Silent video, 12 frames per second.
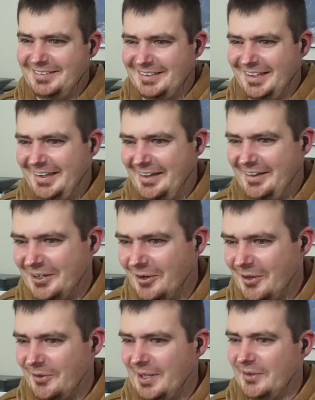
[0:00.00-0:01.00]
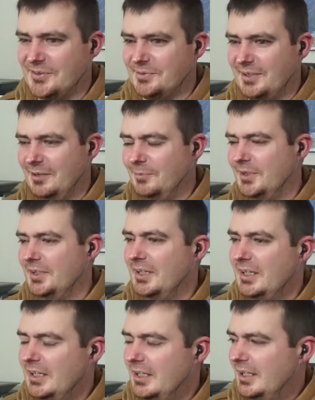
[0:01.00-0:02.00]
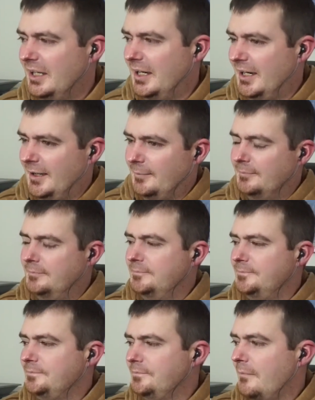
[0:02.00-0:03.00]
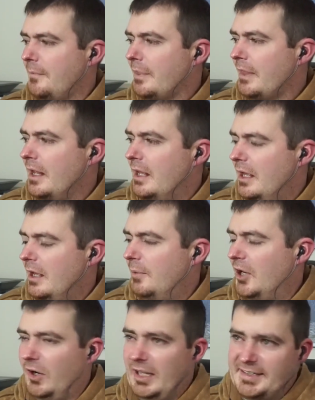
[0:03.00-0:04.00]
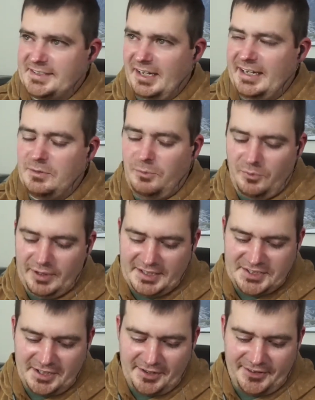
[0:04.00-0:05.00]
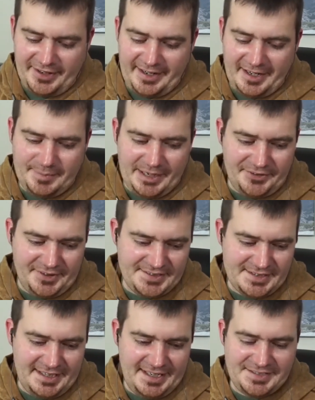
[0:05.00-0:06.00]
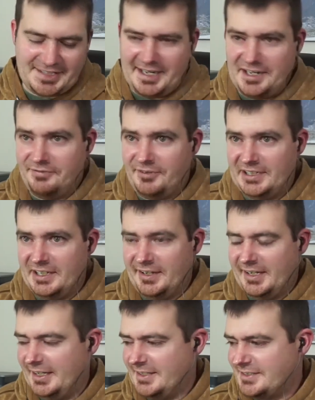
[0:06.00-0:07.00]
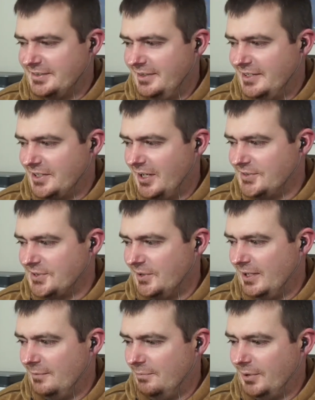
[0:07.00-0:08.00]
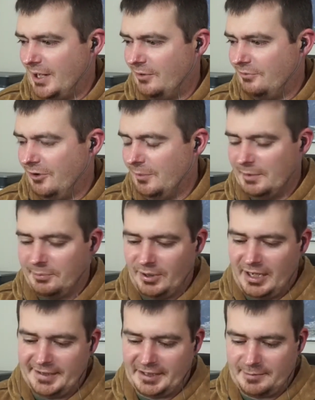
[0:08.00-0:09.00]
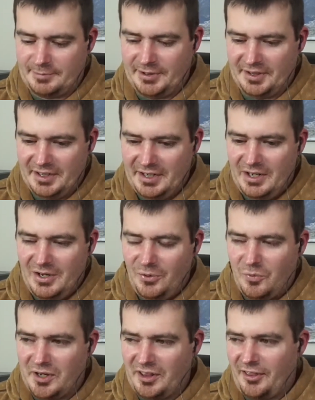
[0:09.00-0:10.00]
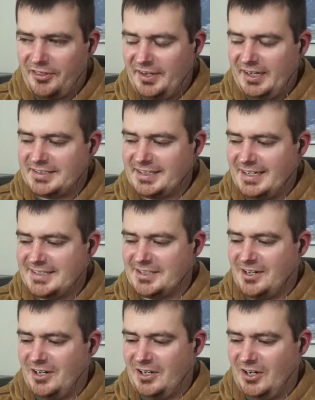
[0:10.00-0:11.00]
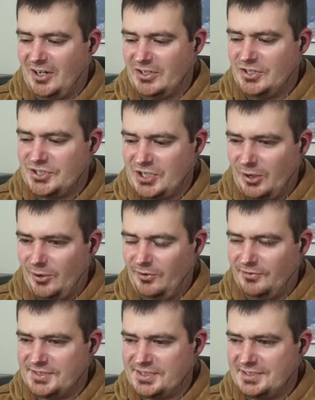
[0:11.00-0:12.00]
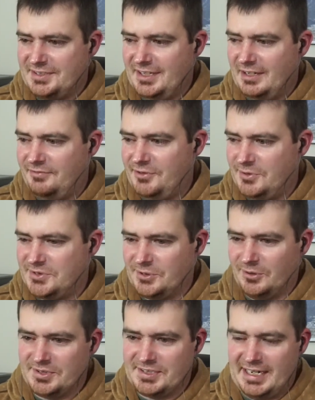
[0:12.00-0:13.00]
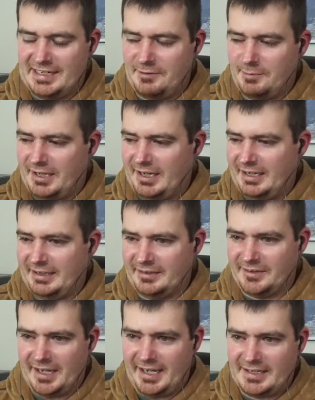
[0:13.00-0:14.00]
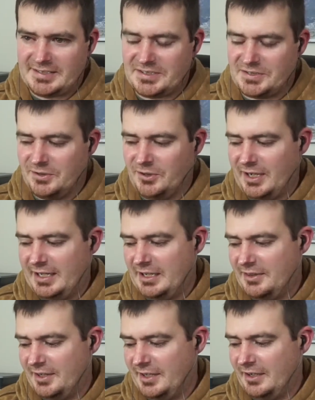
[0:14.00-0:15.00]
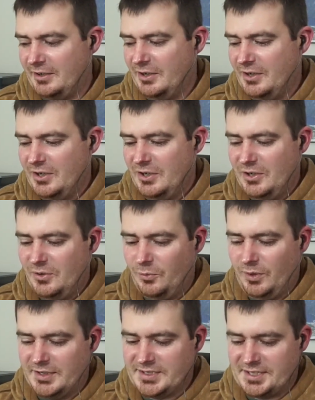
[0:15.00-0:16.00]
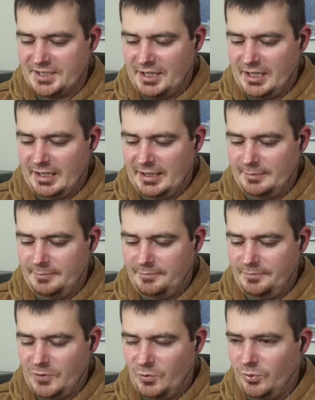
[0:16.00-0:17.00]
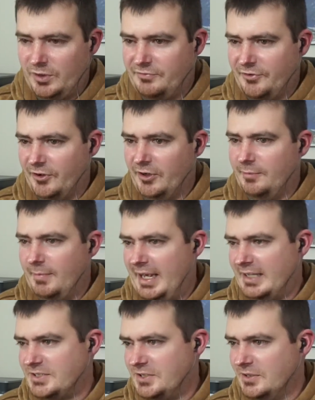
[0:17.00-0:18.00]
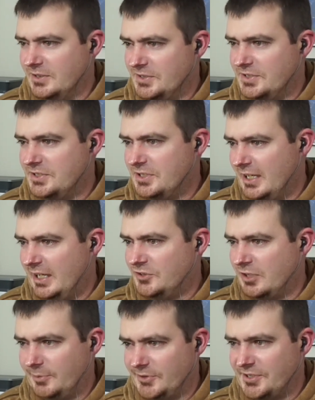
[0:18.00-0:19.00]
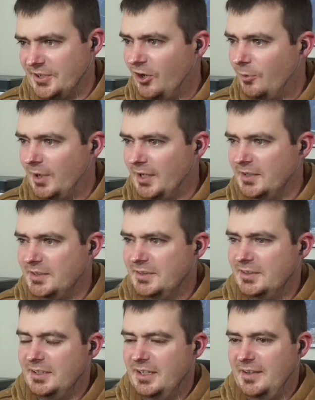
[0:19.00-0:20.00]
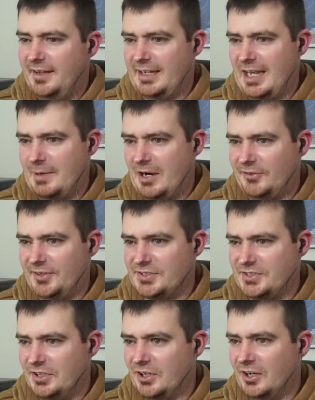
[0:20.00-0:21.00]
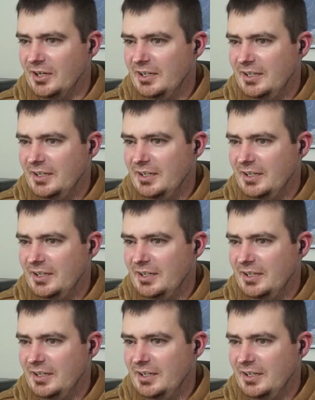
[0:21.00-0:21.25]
And then they go out elsewhere. But no, it's like when I started thinking about this, and it's kind of funny that it's also a Brown Foreman product, but one of the things I saw on shelves in a few stores, not even behind glass or anything, was the Woodford Masters Triple Sonoma that came out this year.